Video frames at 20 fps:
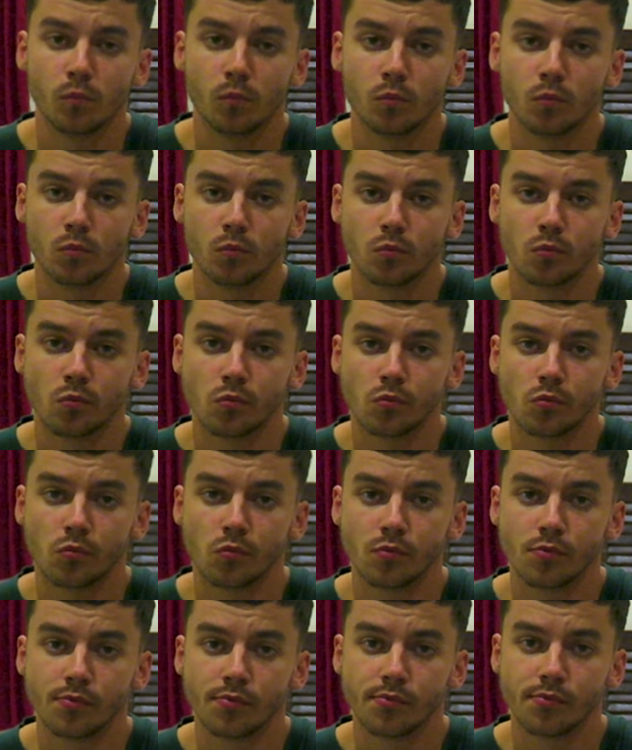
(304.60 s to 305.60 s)

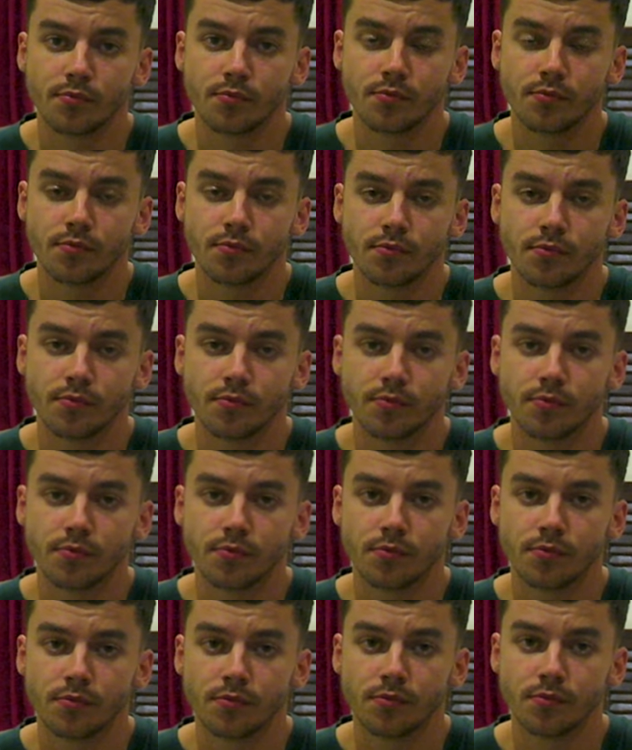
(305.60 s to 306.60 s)

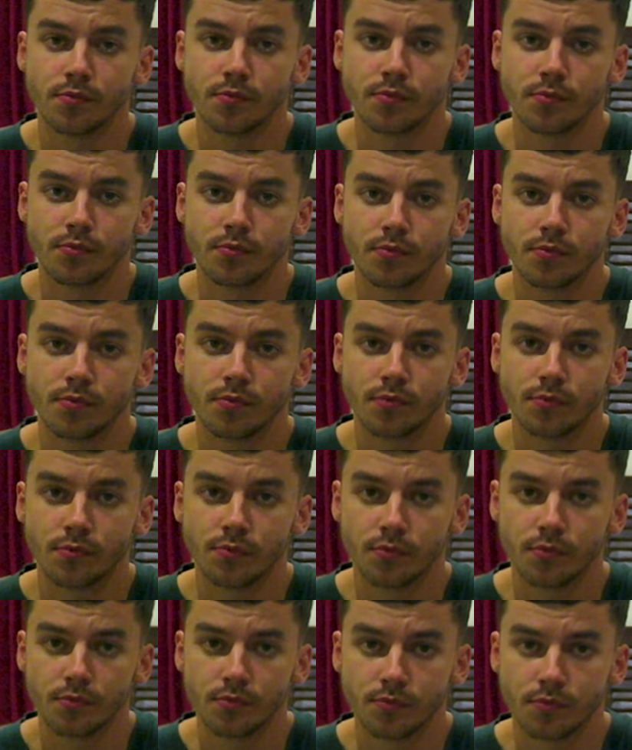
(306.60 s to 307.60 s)

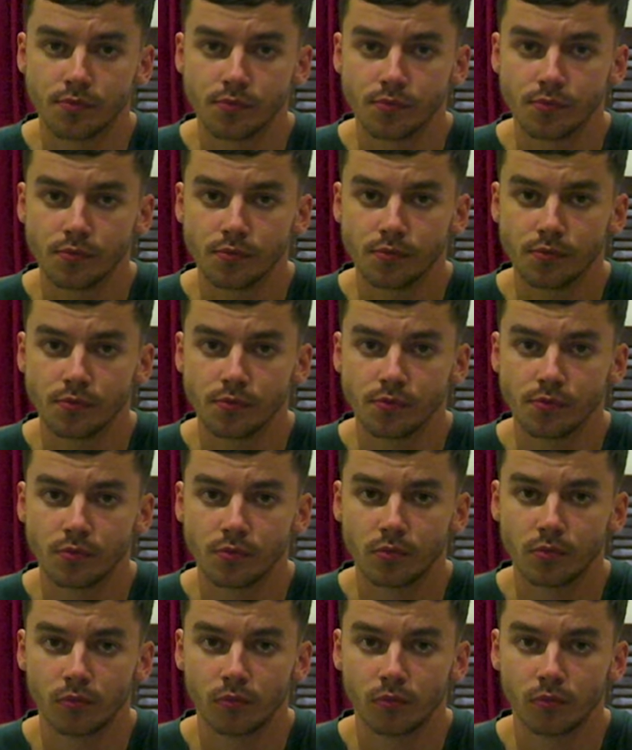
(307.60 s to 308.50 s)
No words are spoken by the person on screen.